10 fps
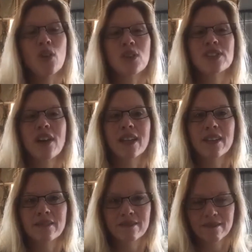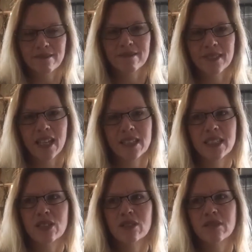focus on it
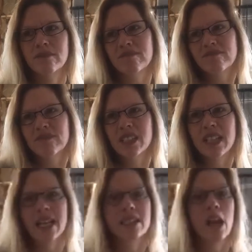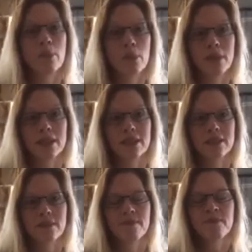until the last couple
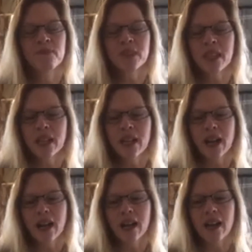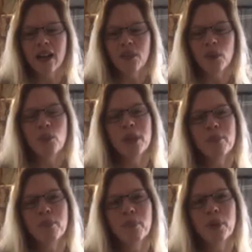months. When
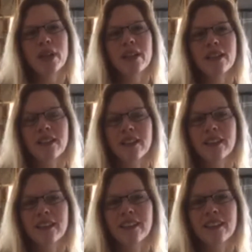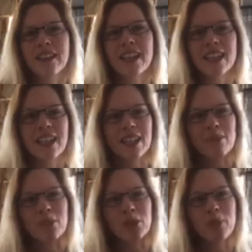we put it in
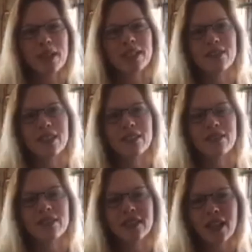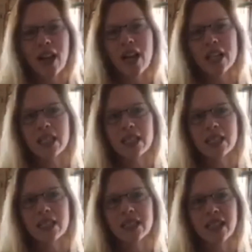the perspective of God,
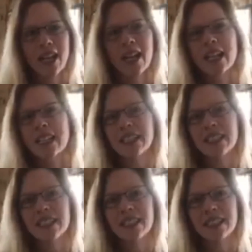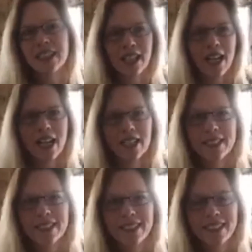God,
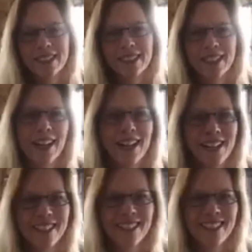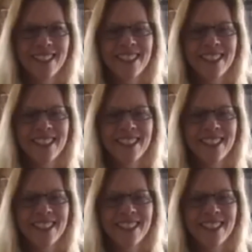God, God,